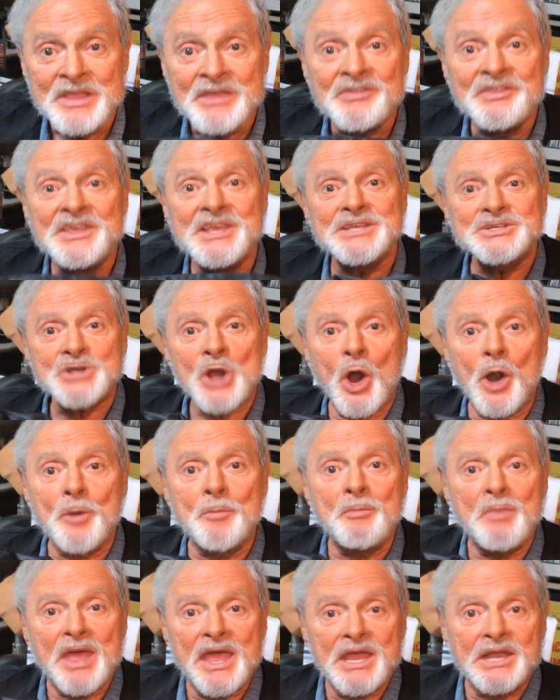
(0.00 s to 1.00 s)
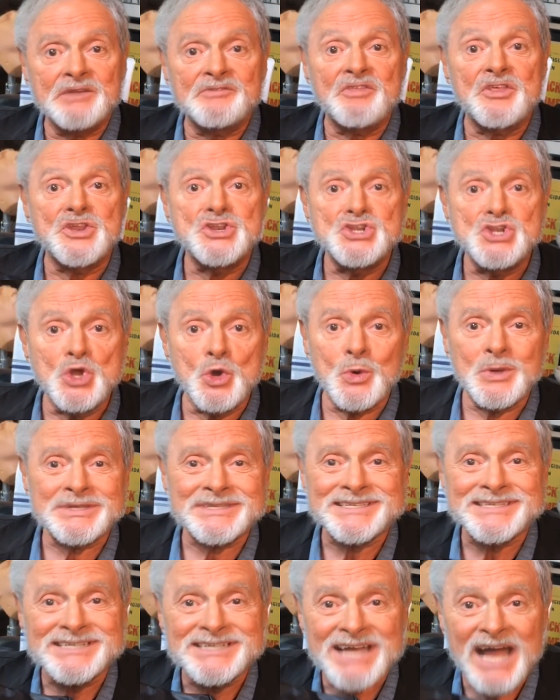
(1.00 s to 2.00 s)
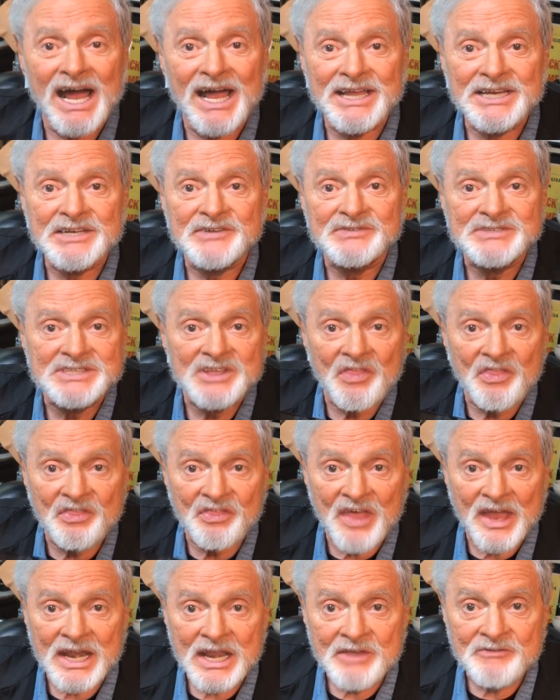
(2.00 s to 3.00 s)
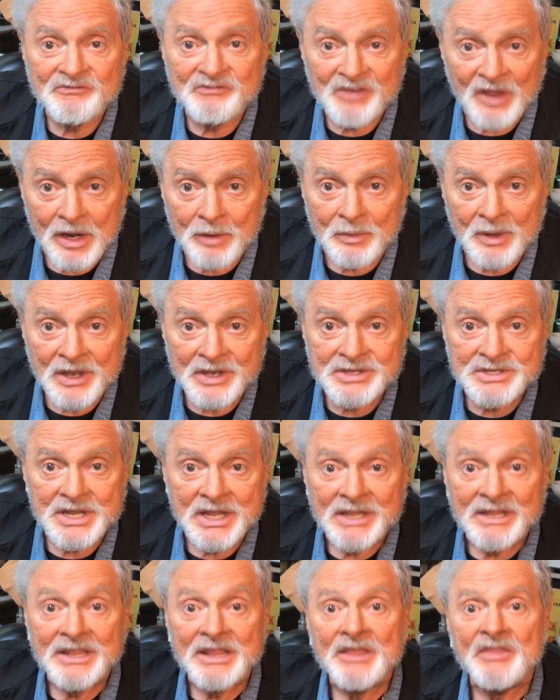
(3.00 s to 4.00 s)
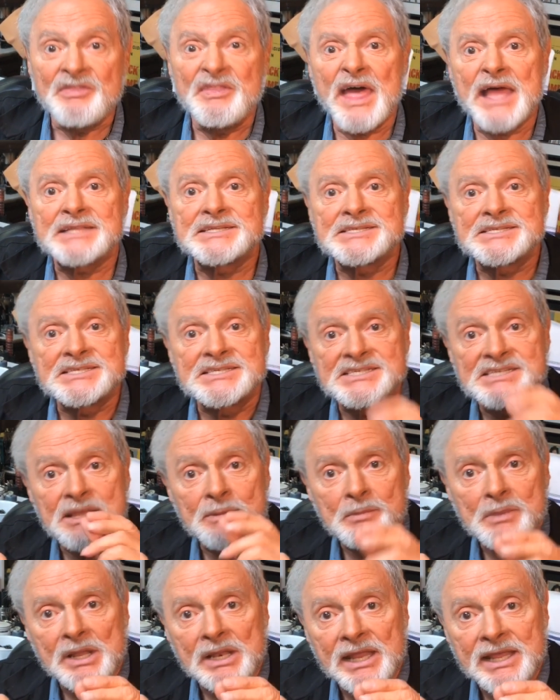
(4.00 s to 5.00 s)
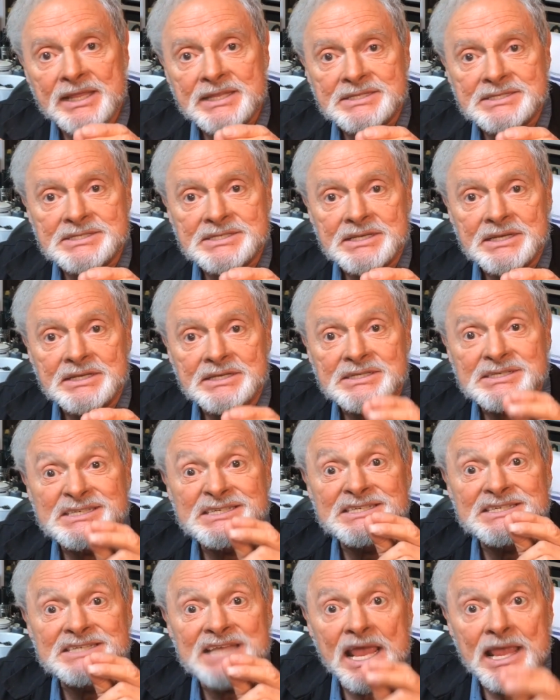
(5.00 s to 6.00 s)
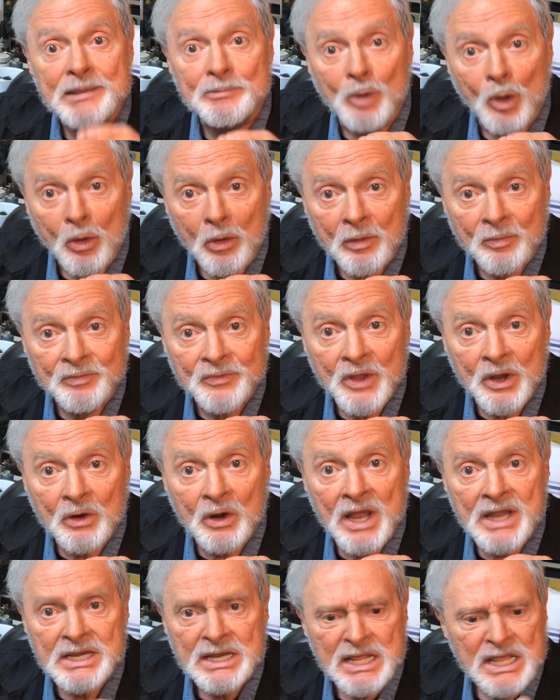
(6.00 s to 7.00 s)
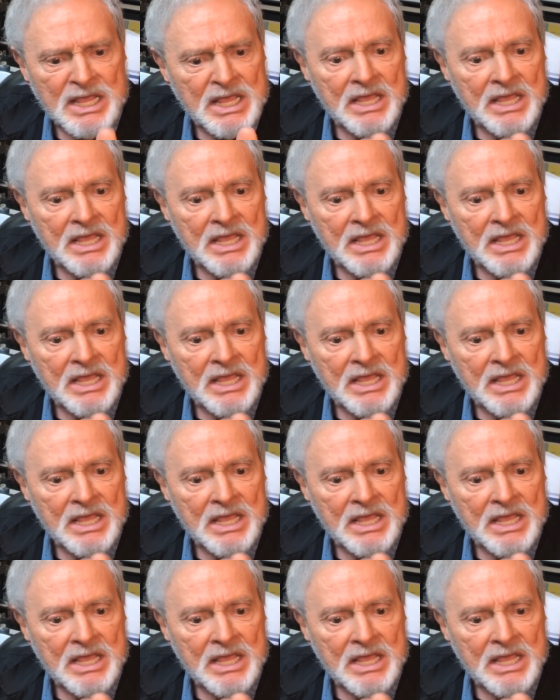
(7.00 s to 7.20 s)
These are made of the newest kind of synthetic filament that simulates sable, all right?